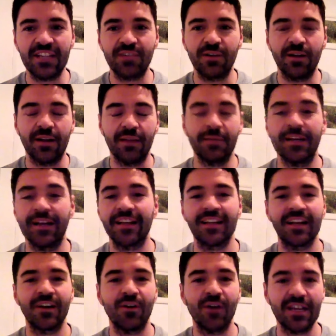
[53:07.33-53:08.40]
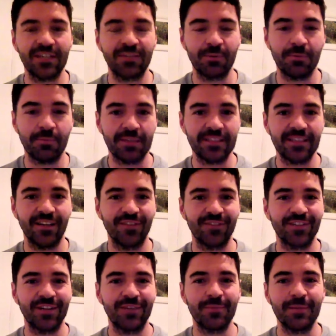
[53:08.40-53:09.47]
you out. I mean, I, I, don't like swimming myself, so that would
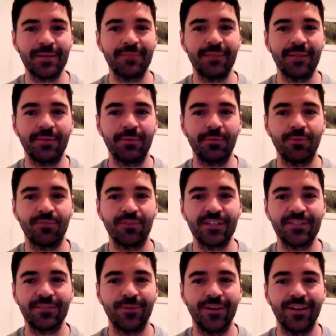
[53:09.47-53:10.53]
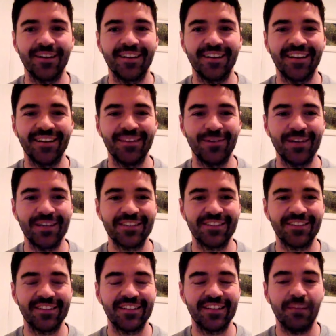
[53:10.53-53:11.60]
be maybe one reason why uh, why it's not in
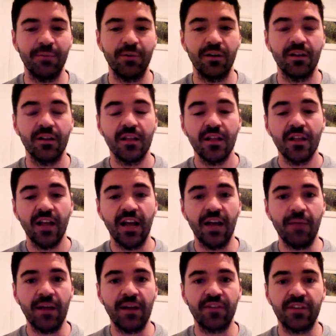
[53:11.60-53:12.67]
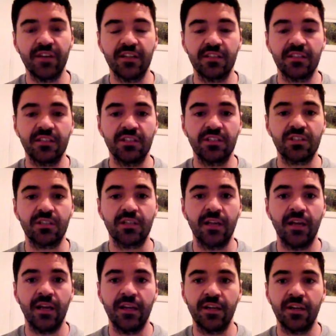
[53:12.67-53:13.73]
there. But um, anything that, that's uh,
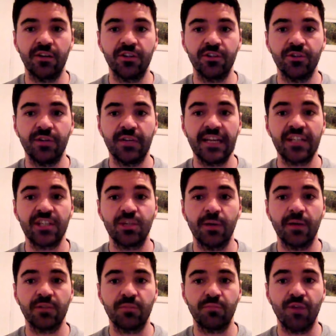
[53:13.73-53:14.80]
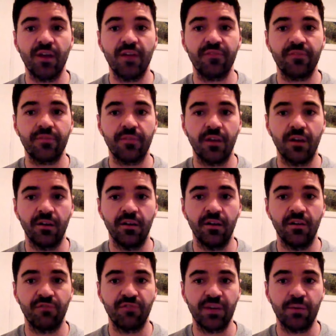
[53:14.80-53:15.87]
you're going to do that gets you out of breath on a
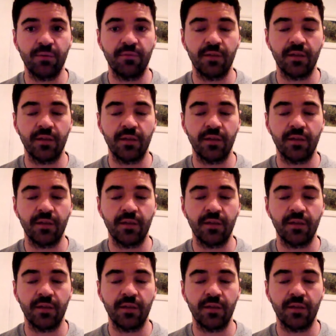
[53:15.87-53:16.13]
frequent